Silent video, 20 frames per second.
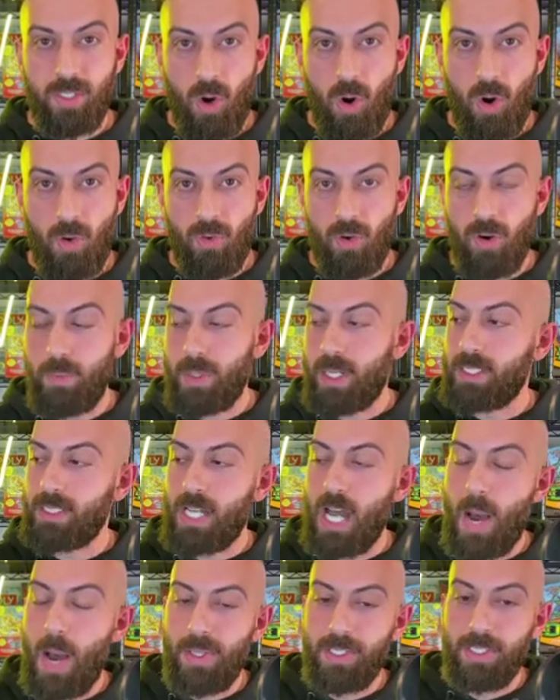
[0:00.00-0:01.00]
over because
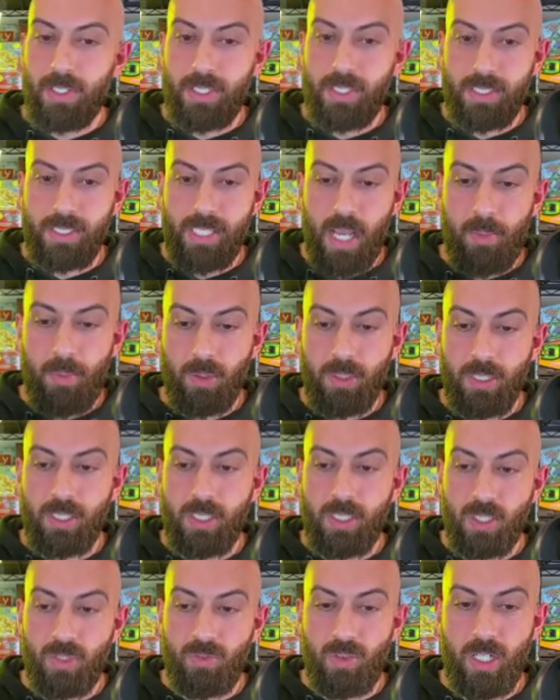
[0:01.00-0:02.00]
comments are disabled
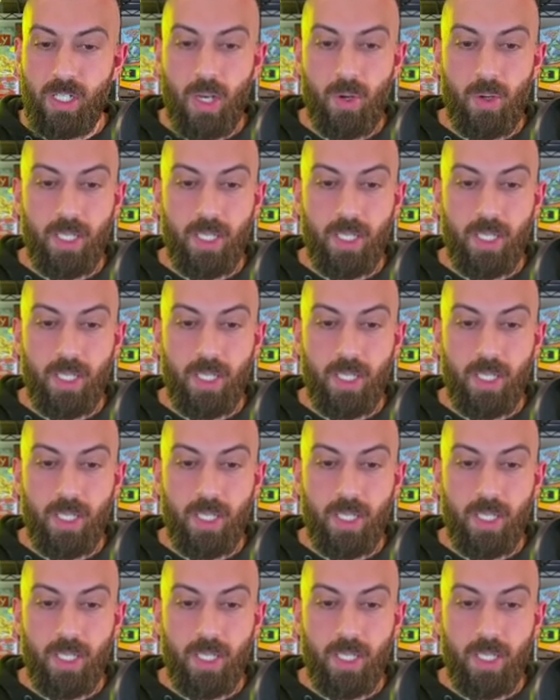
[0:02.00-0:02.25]
until the video